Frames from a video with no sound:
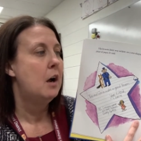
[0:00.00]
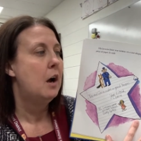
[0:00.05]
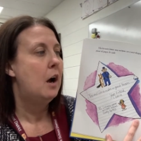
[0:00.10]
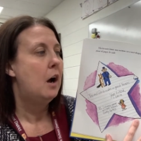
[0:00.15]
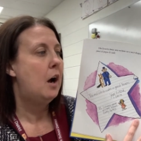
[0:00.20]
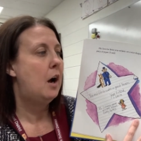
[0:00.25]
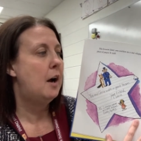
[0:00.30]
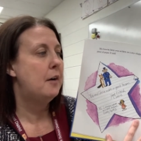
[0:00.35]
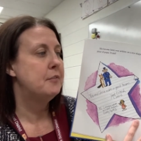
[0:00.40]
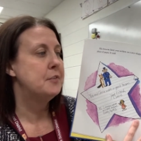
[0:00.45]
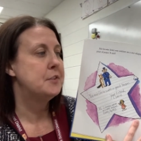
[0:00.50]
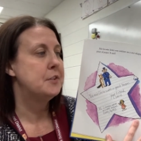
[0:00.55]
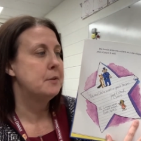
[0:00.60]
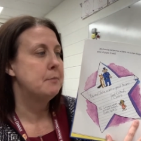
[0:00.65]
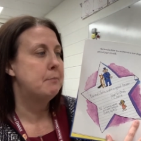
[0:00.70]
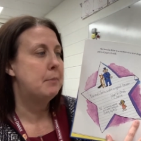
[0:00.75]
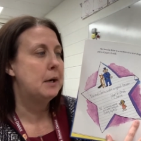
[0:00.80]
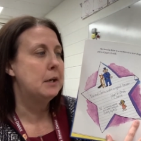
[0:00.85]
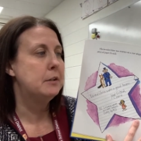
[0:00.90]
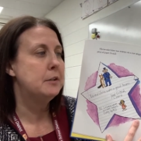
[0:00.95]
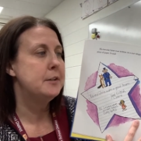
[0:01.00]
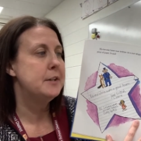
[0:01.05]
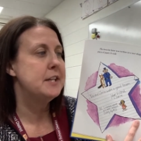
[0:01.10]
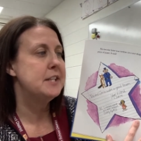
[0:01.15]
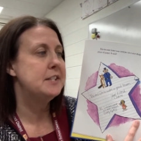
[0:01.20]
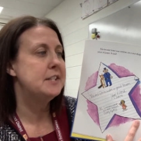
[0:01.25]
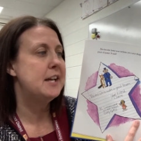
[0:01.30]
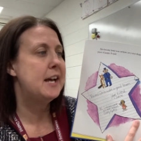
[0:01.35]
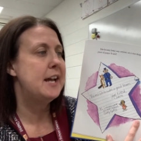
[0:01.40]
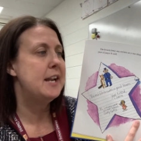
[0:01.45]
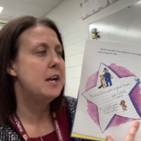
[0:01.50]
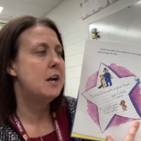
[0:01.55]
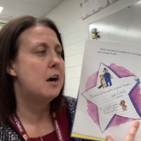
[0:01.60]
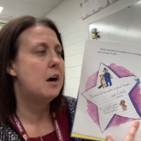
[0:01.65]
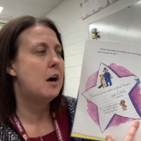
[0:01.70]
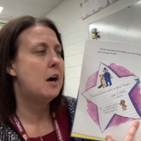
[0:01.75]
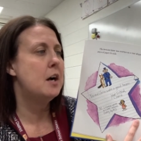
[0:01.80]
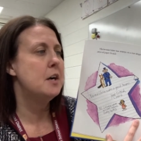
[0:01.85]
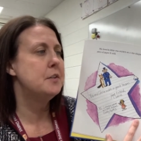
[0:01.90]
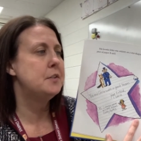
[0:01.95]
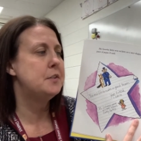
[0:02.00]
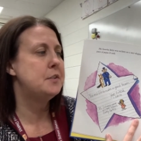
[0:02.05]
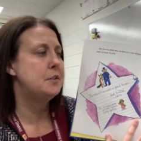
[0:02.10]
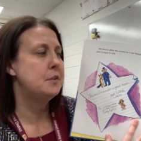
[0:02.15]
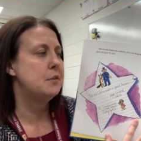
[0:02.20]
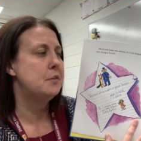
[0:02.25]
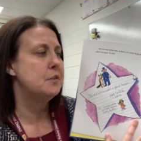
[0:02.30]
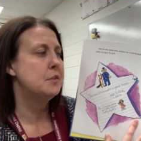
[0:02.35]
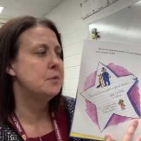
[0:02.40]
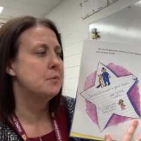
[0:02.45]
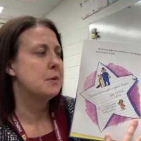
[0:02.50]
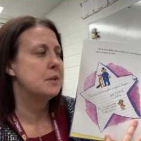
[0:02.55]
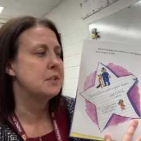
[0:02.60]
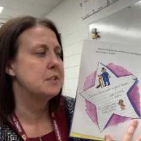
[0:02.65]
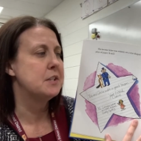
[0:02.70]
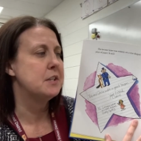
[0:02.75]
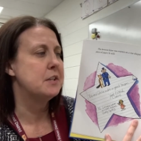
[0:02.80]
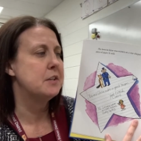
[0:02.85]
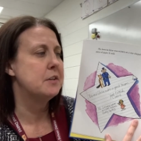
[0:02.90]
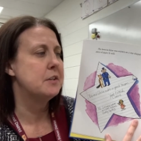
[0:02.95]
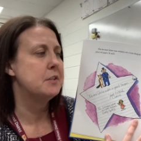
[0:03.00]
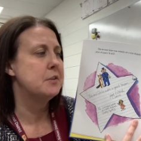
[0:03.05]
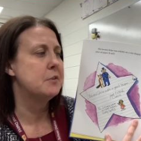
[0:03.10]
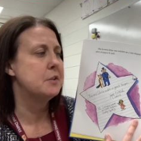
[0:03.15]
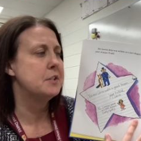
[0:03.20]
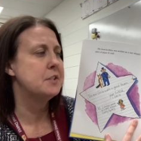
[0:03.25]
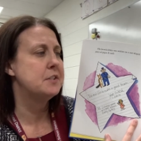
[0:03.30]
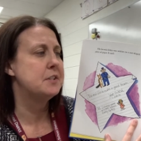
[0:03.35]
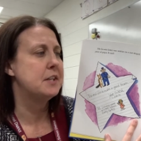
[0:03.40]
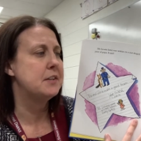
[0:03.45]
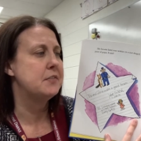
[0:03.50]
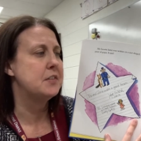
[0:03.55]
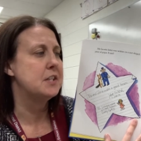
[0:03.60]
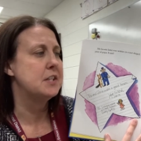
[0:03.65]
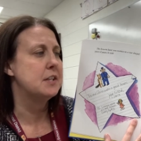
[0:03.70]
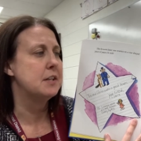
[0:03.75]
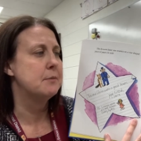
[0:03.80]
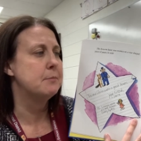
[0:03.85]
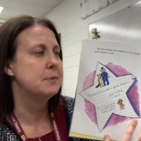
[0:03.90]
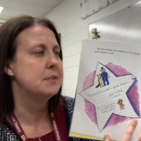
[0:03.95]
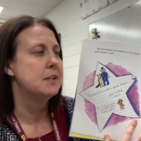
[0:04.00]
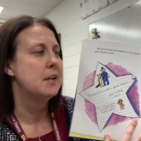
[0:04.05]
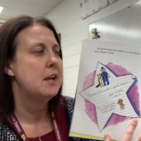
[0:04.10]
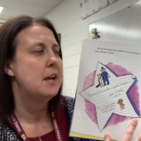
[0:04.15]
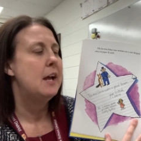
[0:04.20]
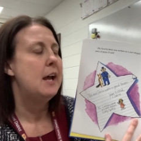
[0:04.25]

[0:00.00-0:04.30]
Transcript: "Officer Buckle," they said, "our students want to hear your safety tips.